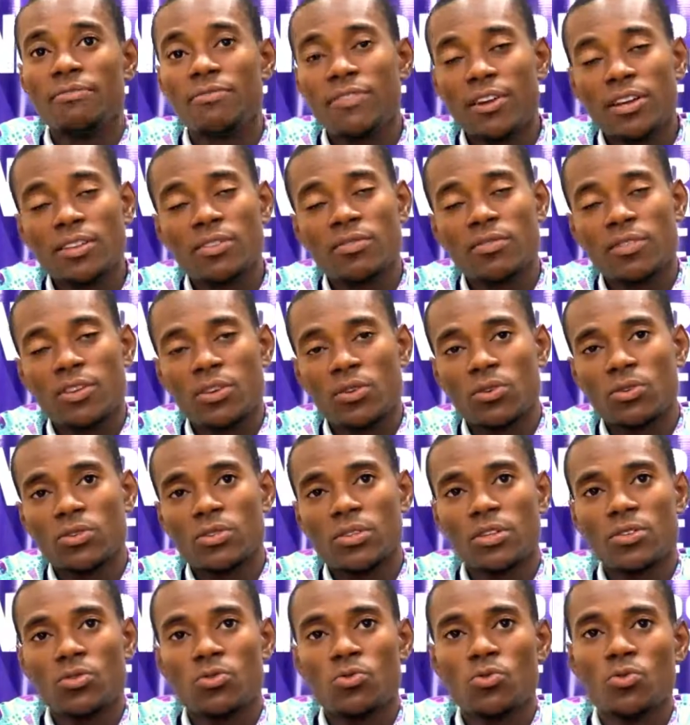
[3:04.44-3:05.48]
front of the
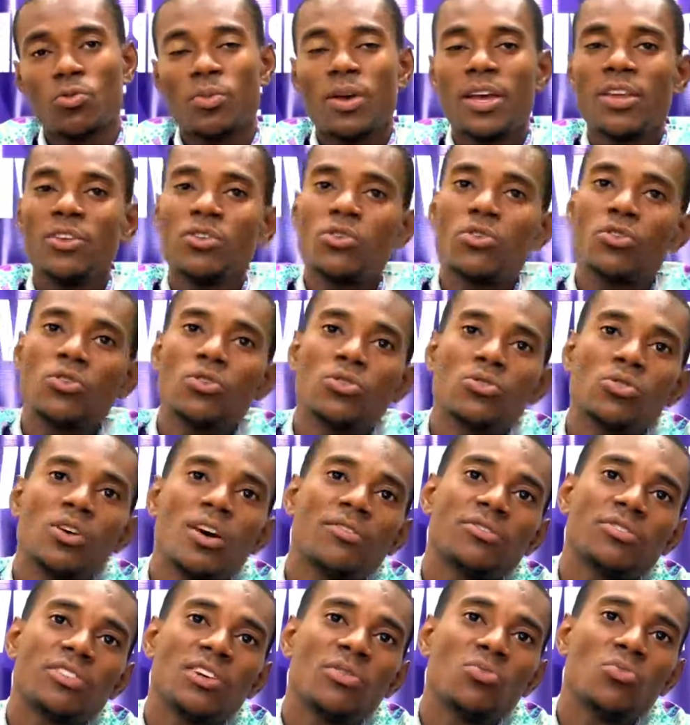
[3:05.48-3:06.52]
consulting room, and you can also
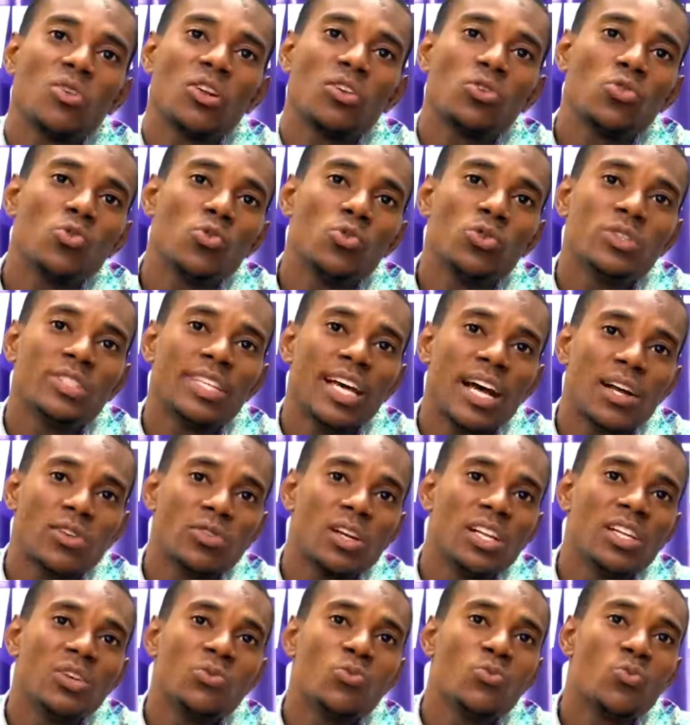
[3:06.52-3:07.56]
have someone who is
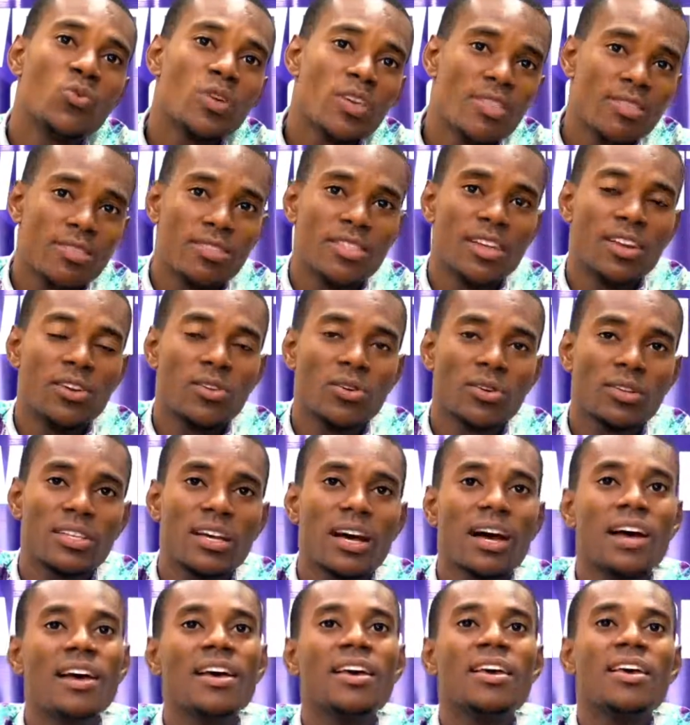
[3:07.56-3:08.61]
actually with the
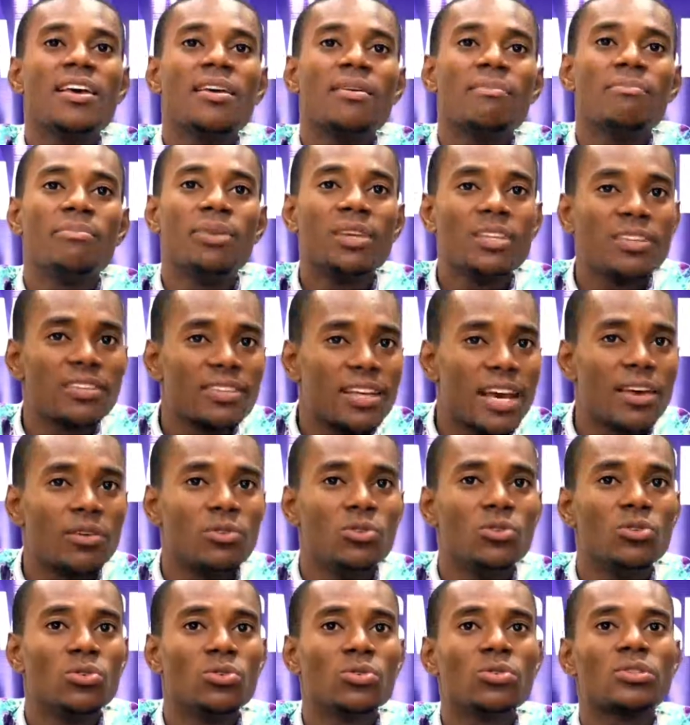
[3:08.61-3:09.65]
doctor being
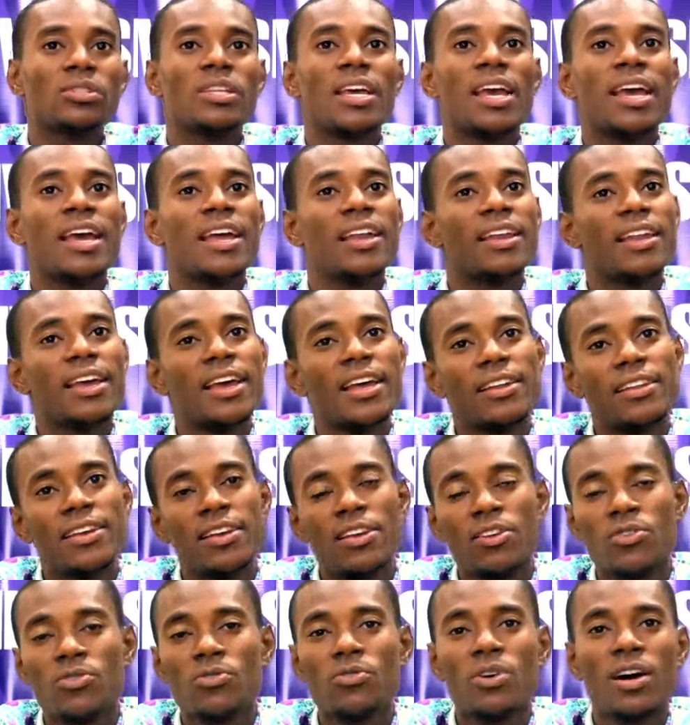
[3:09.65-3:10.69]
diagnosed and
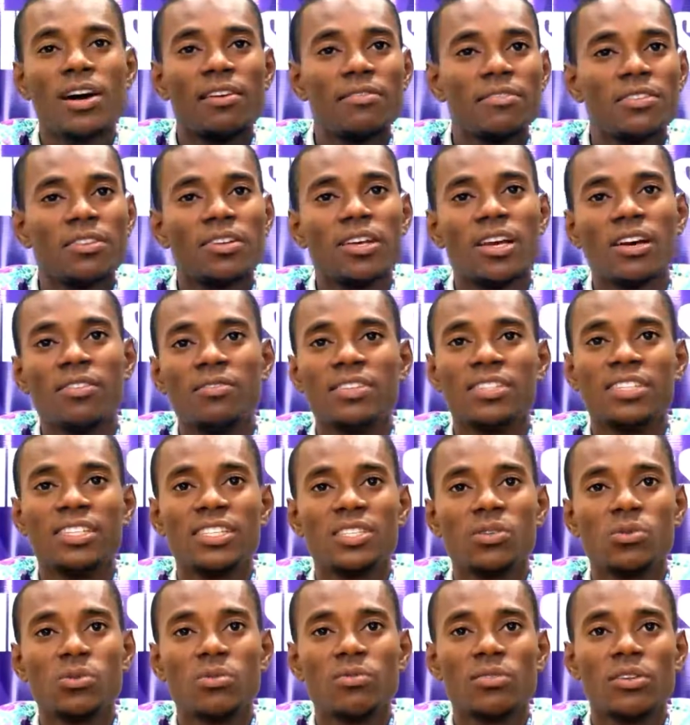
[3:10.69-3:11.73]
having
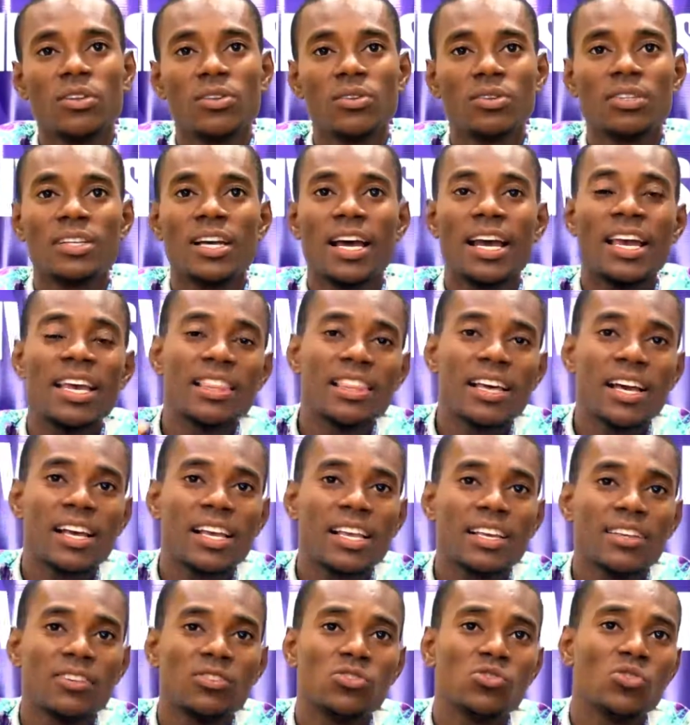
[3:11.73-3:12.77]
conversation with the doctor. In that
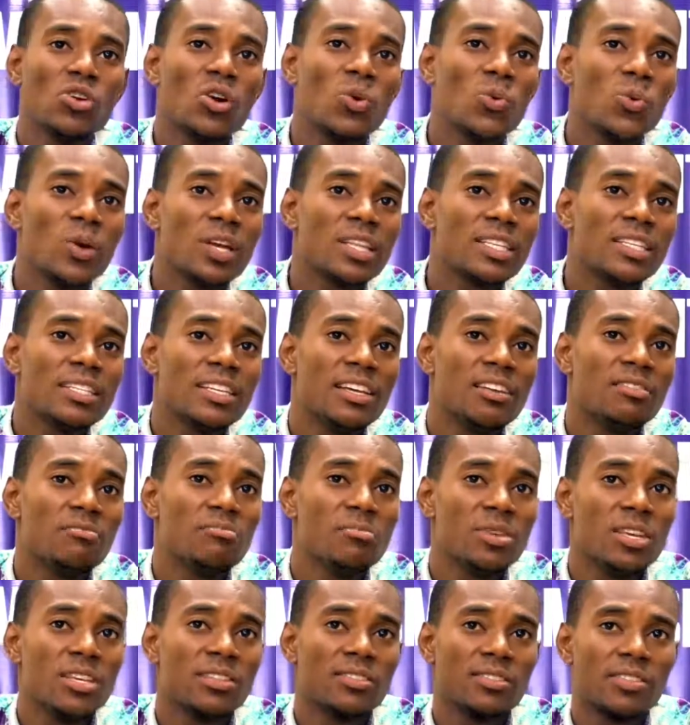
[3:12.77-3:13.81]
case, you are waiting and
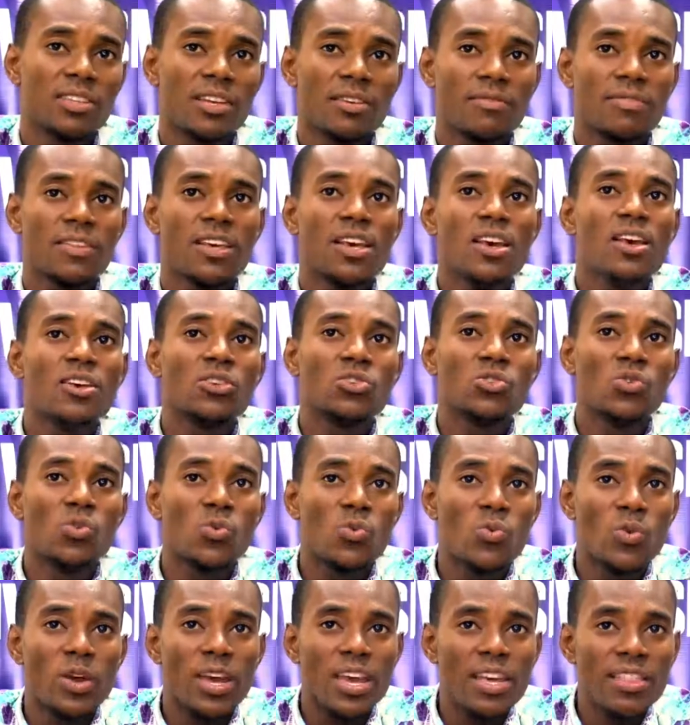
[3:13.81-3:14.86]
being served. So
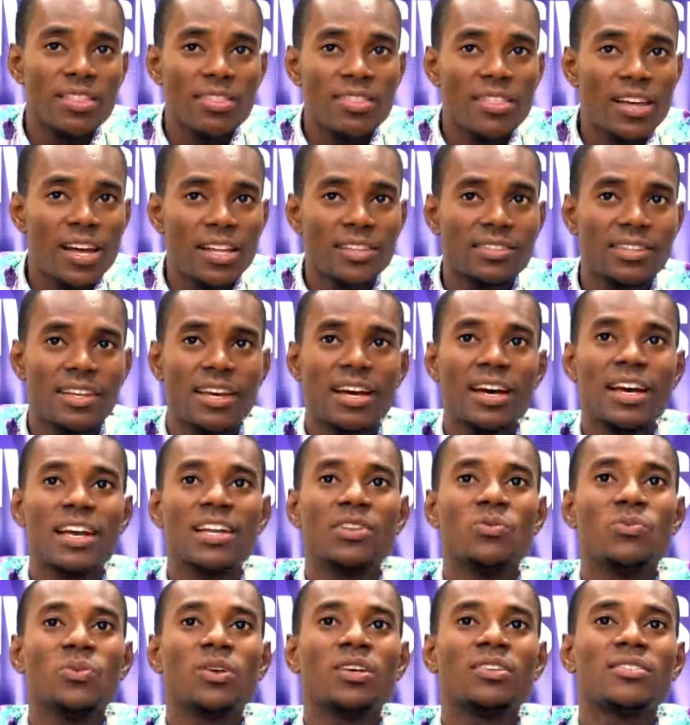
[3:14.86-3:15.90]
in that
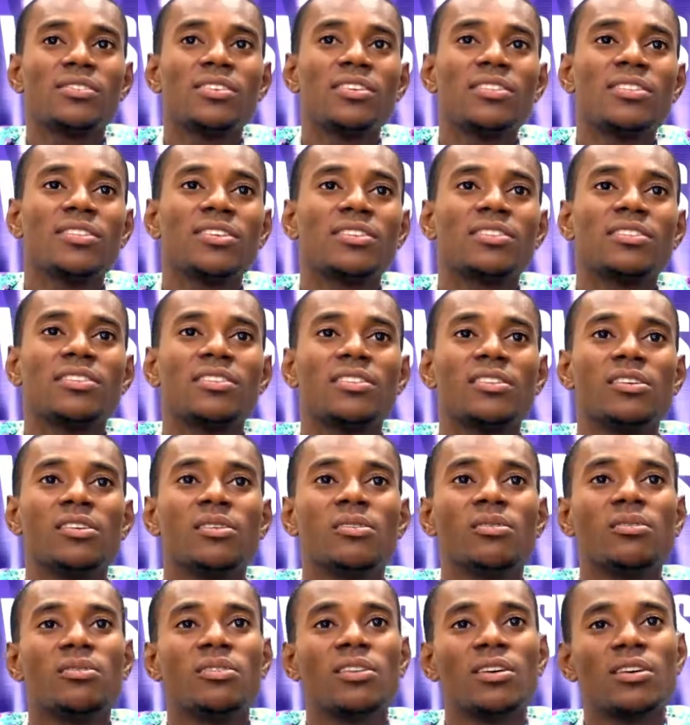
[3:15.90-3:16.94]
kind, we are saying that
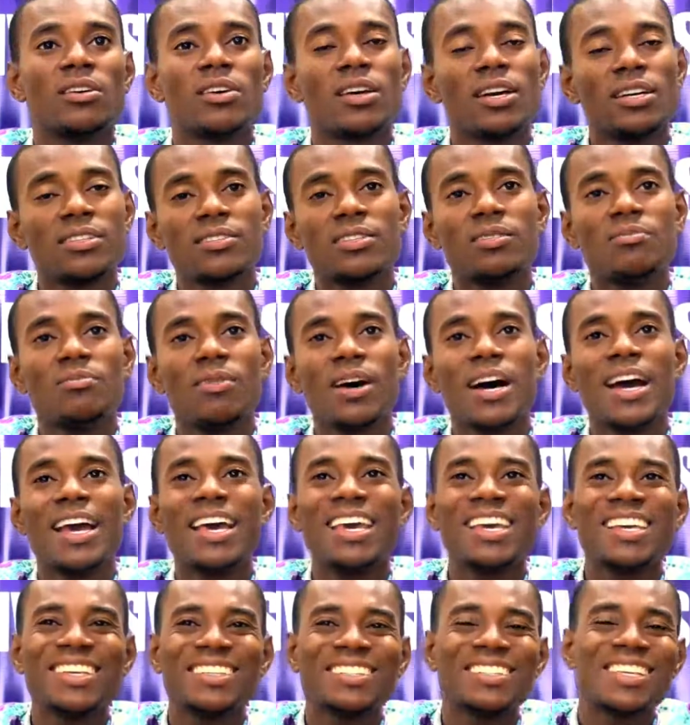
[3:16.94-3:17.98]
the customer
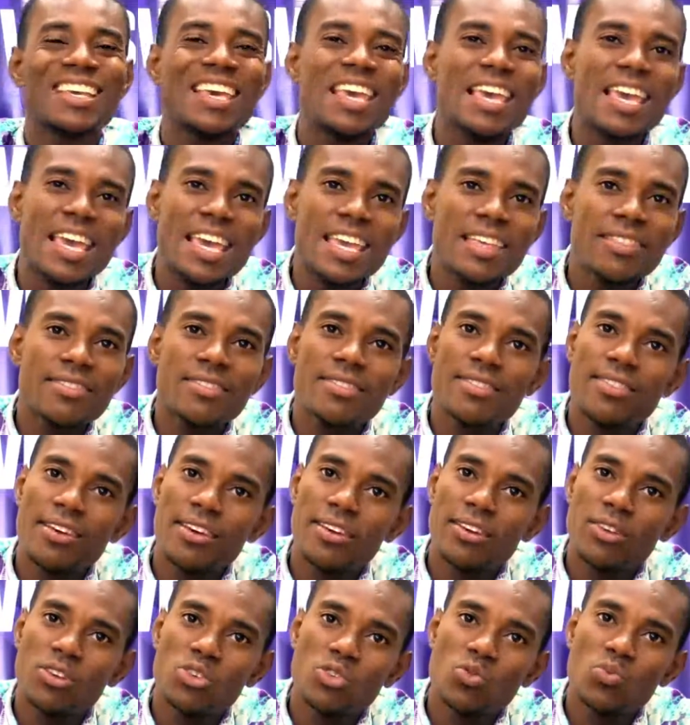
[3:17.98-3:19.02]
is in the
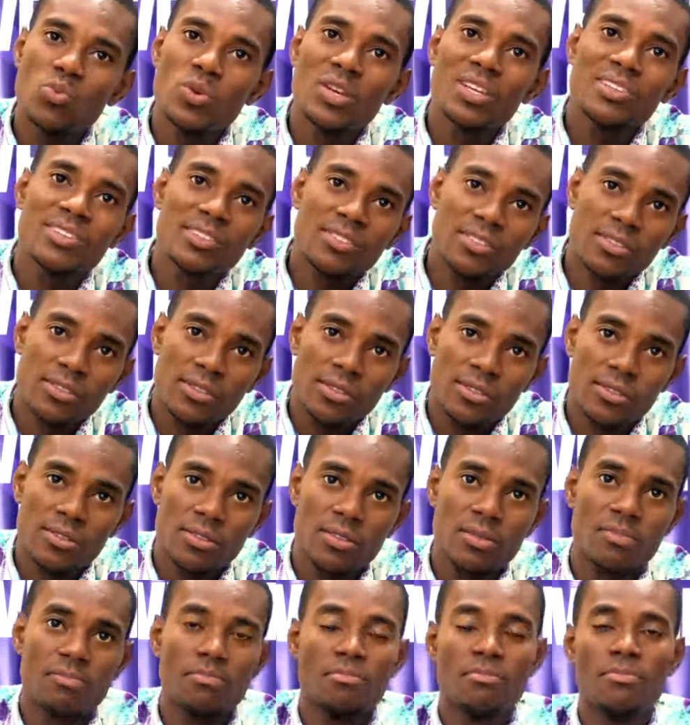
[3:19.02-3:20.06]
queuing
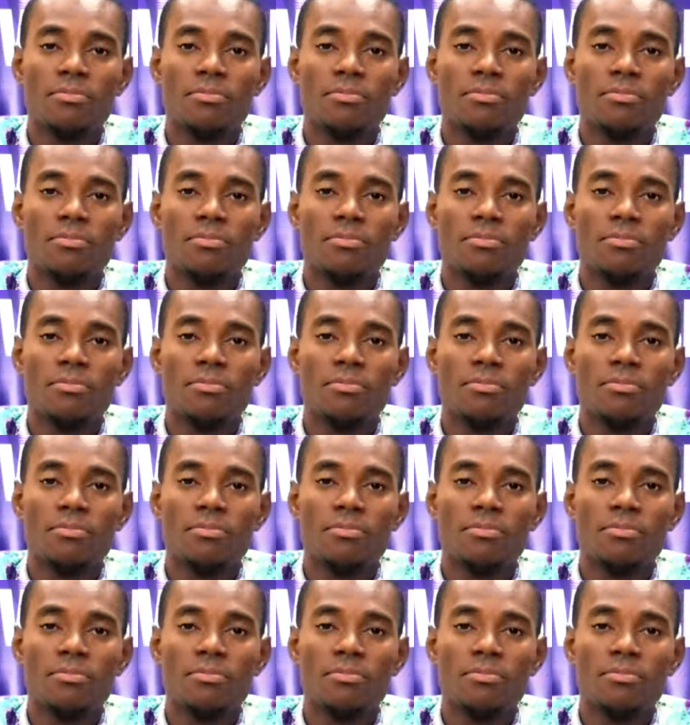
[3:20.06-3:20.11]
system.